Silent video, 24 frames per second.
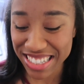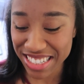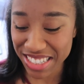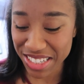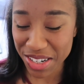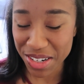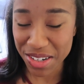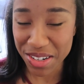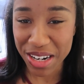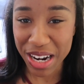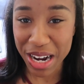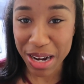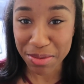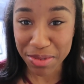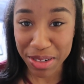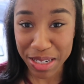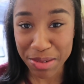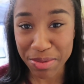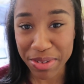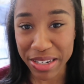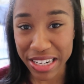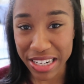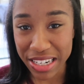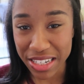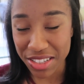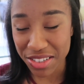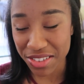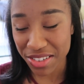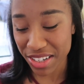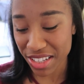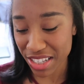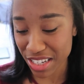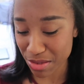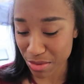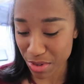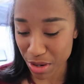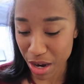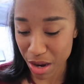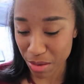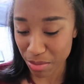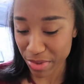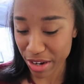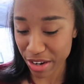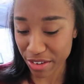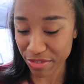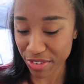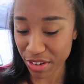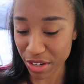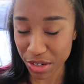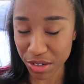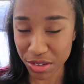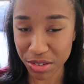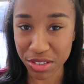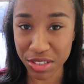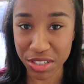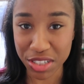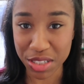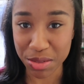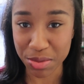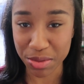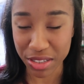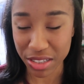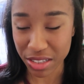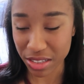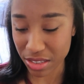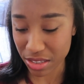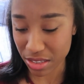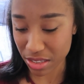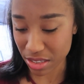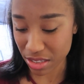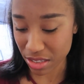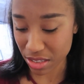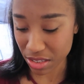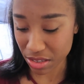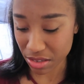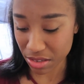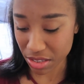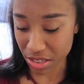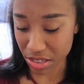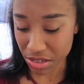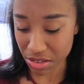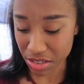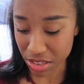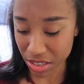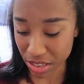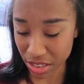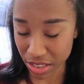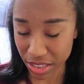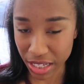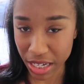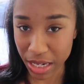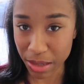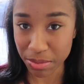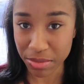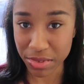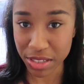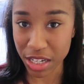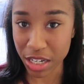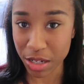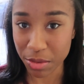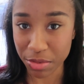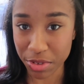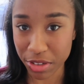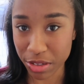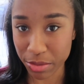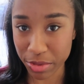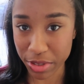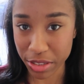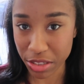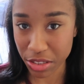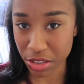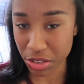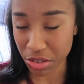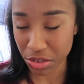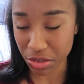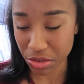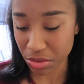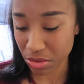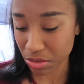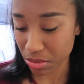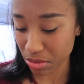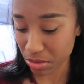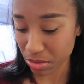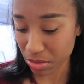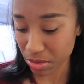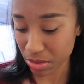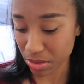So I'm gonna be answering them on my phone just because using a laptop would have been too...